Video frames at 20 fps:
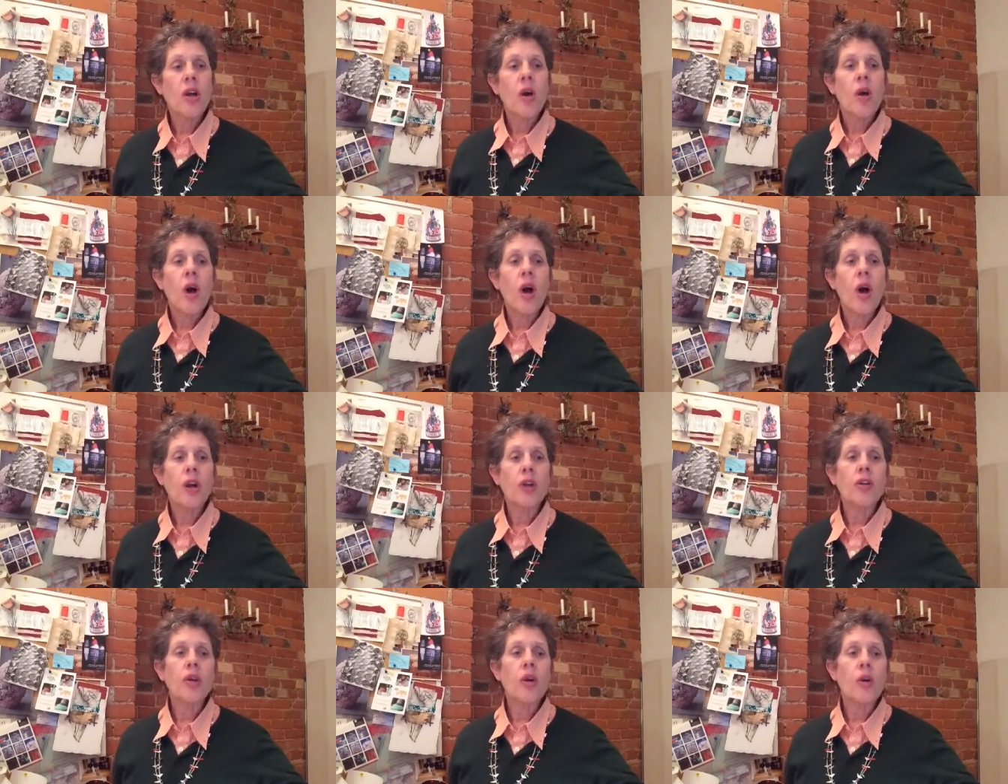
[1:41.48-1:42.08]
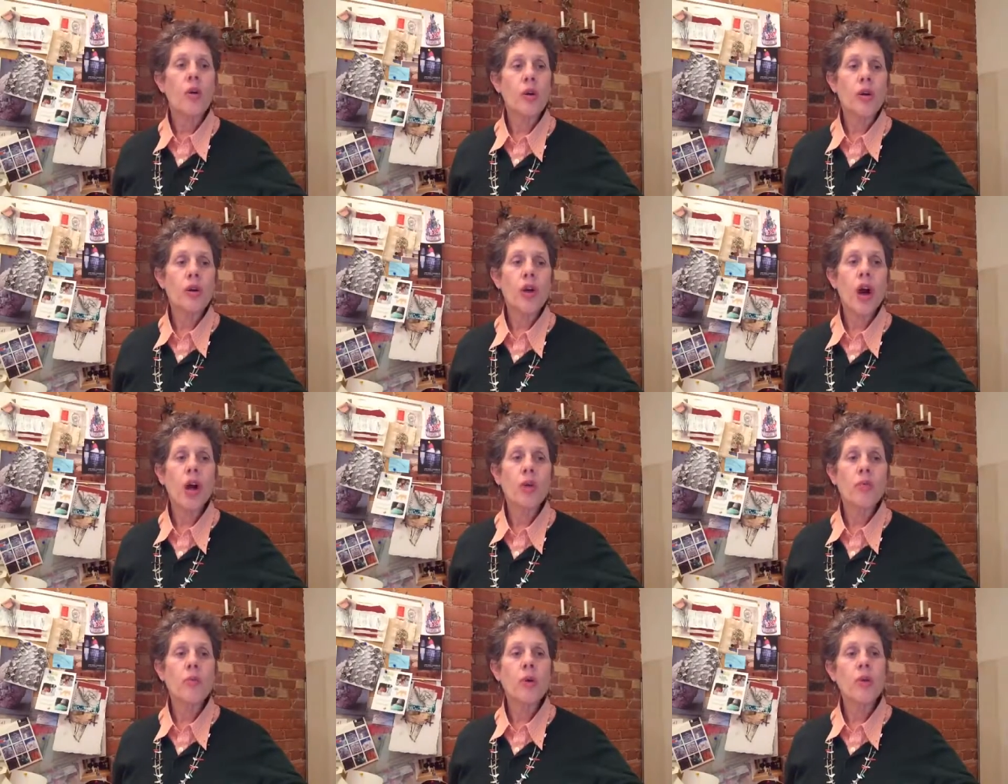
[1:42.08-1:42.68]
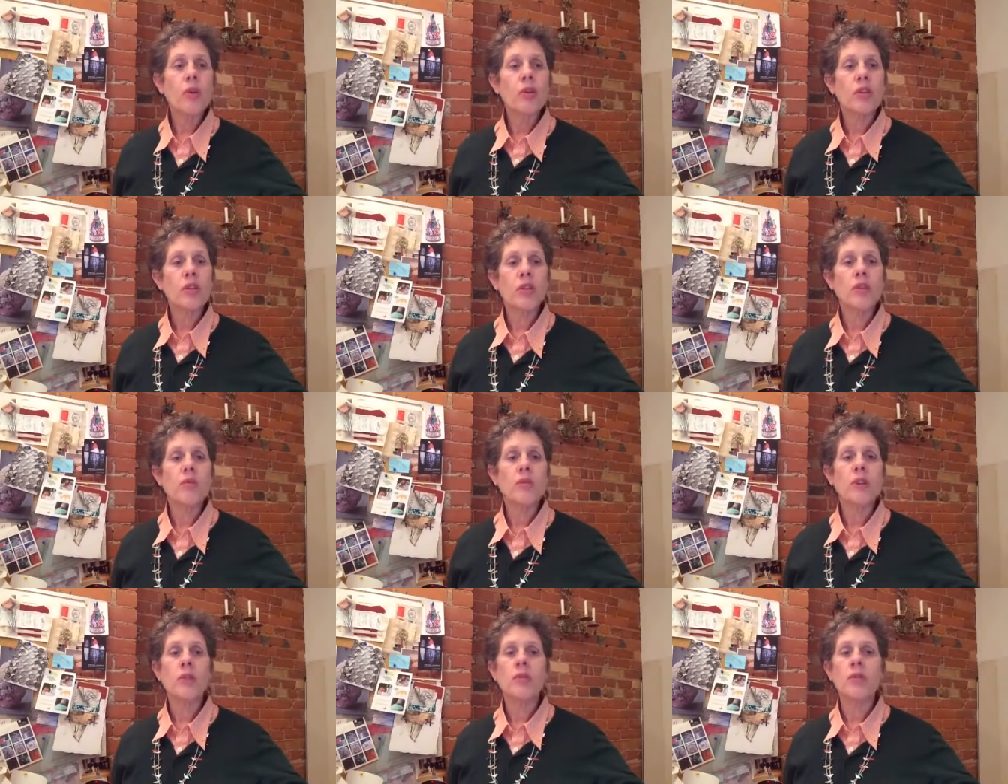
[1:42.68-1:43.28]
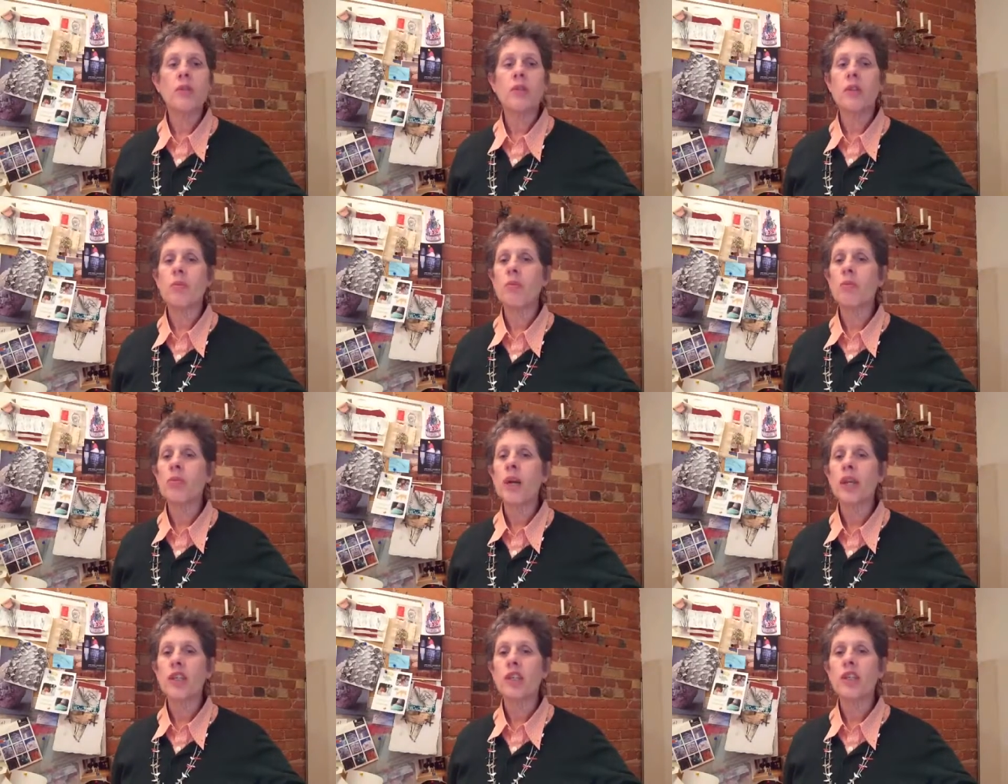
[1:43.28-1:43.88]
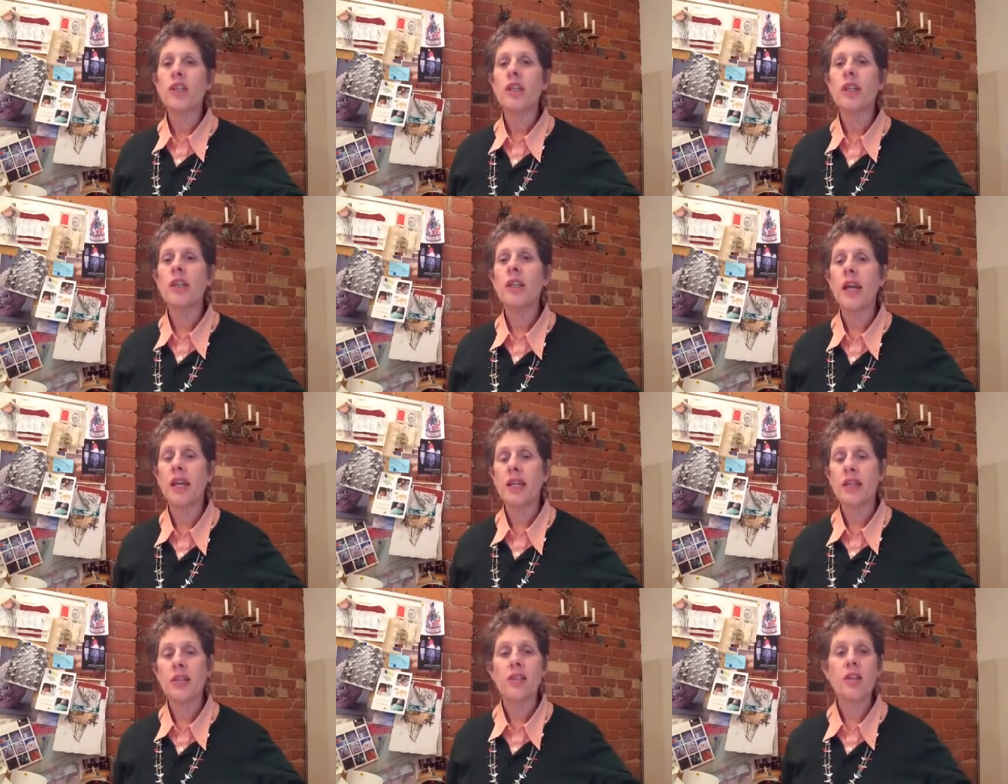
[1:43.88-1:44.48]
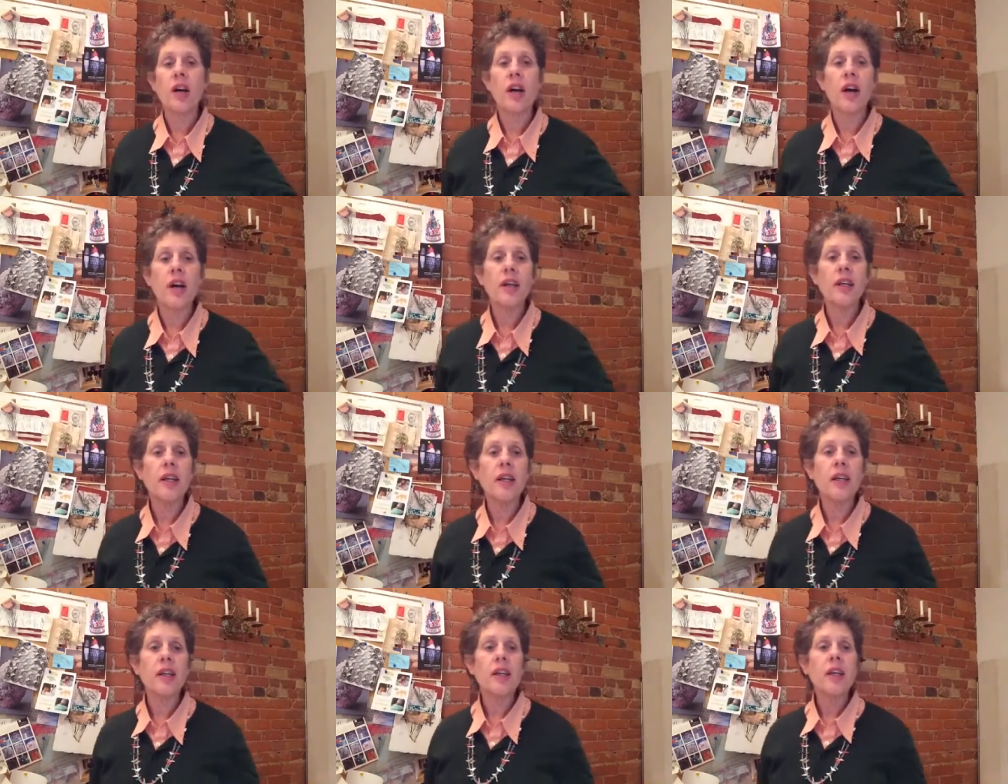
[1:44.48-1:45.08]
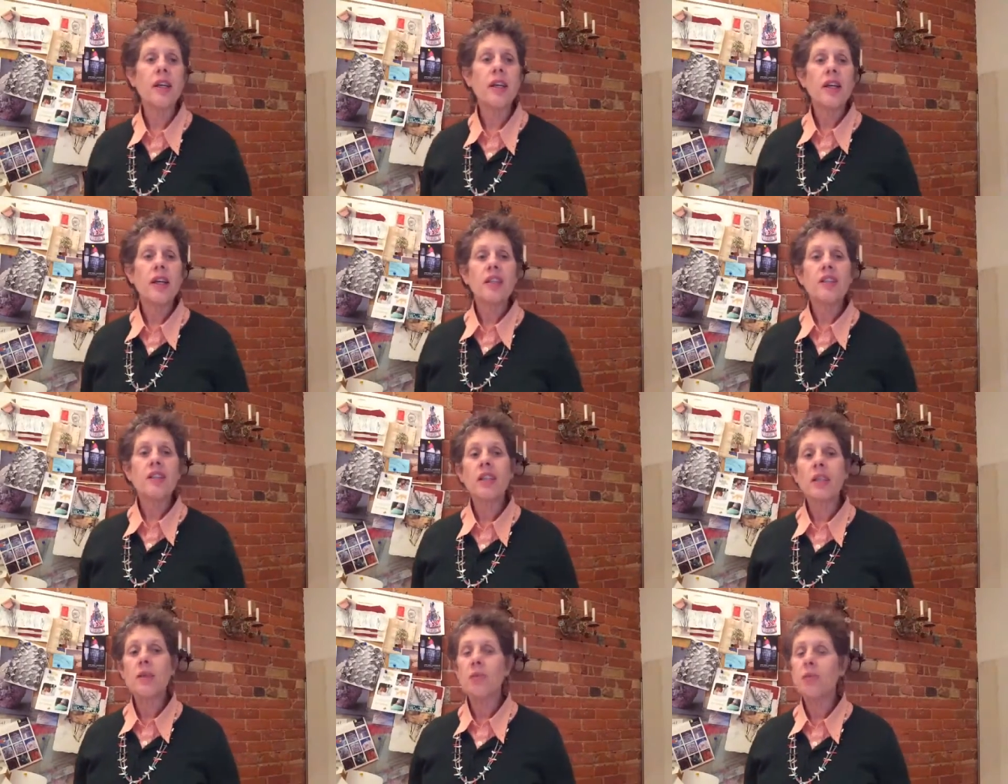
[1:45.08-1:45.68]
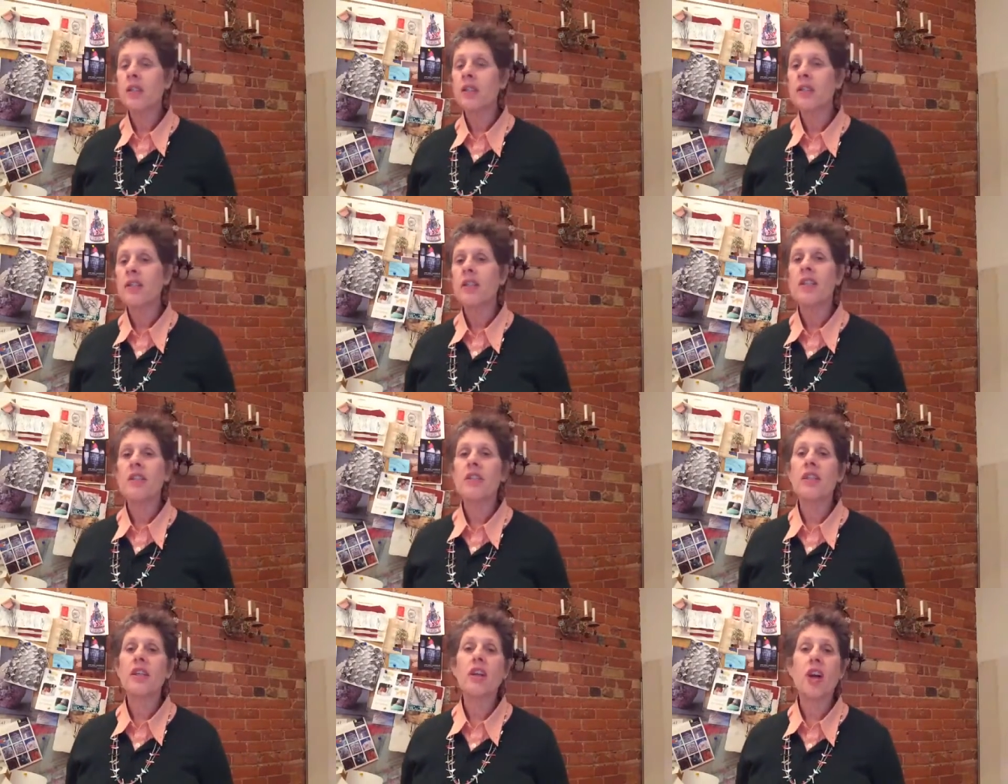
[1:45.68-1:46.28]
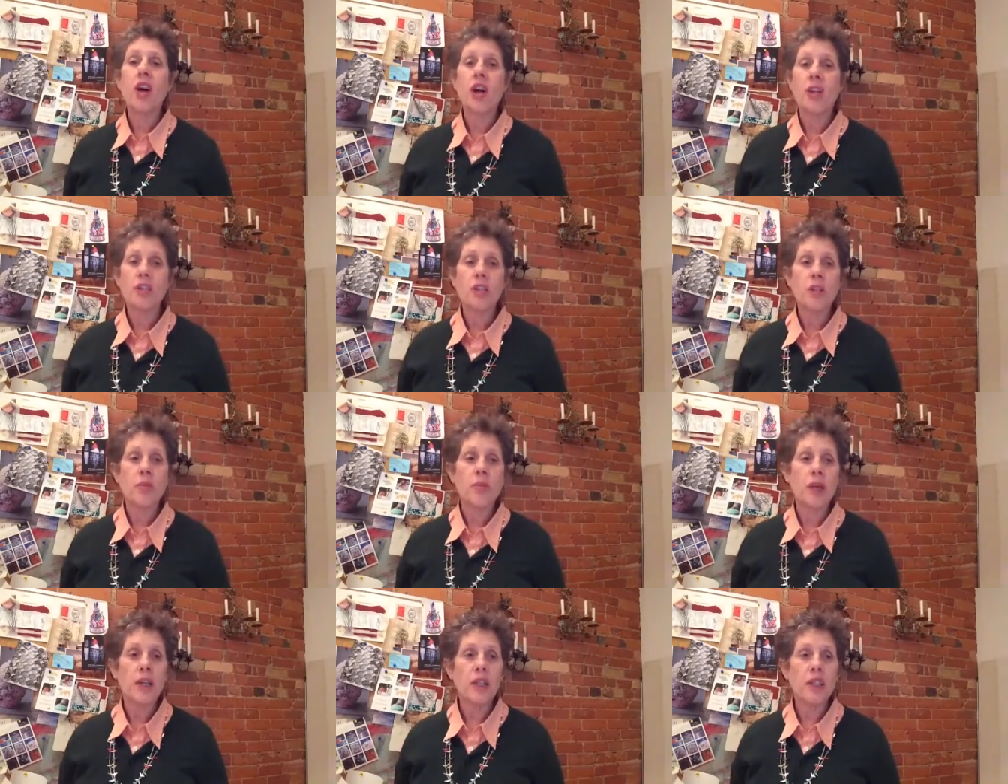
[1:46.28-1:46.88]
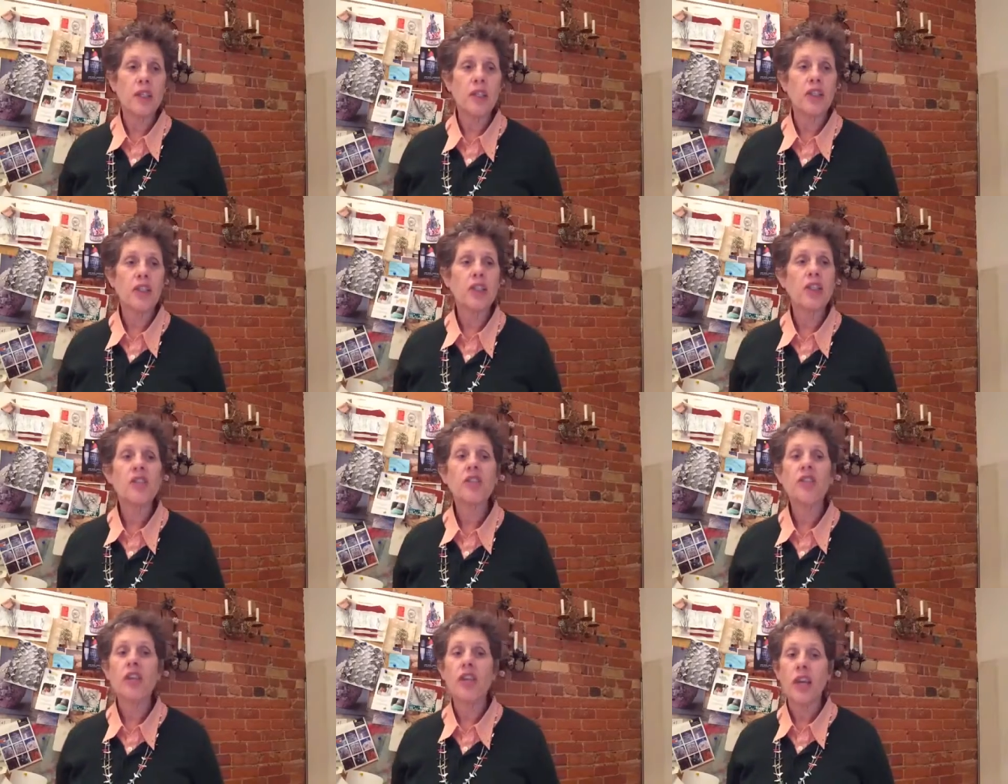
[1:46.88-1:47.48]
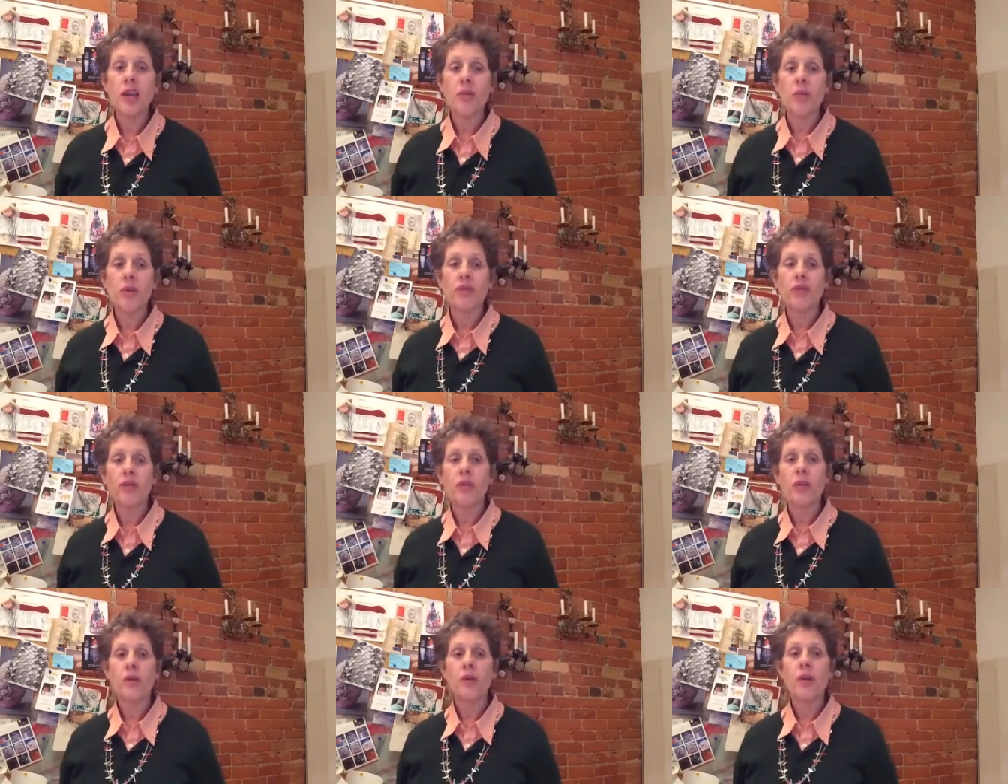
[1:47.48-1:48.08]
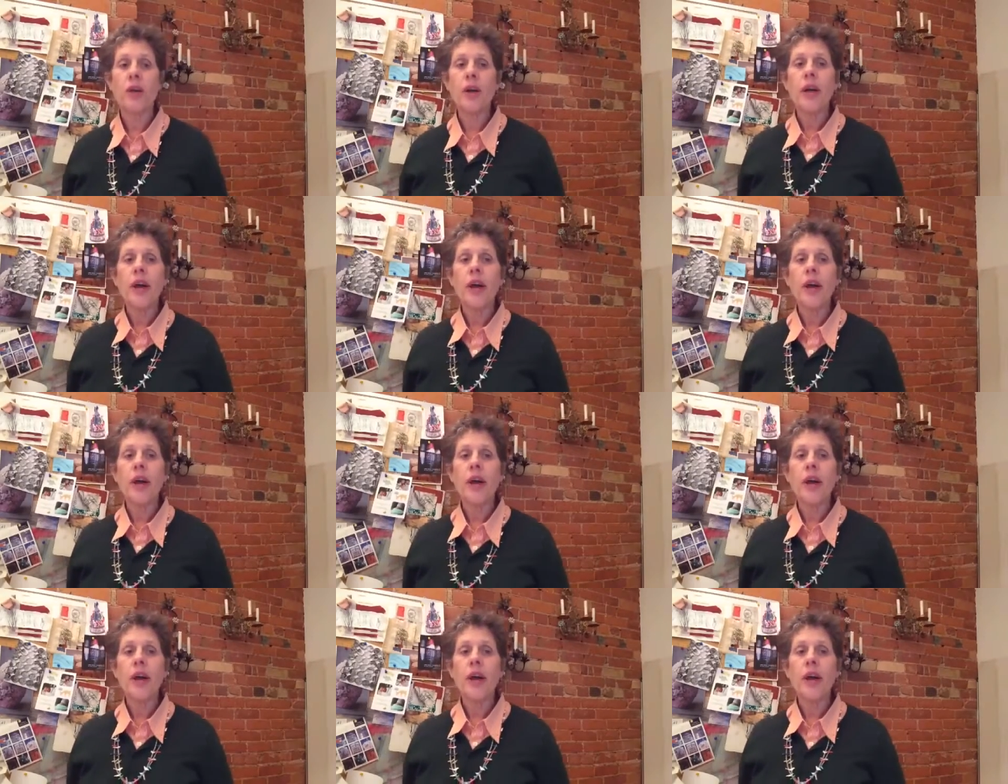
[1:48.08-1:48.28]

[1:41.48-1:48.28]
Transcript: or non-motor symptoms of depression, anxiety, sleeplessness, and constipation, just to name a few.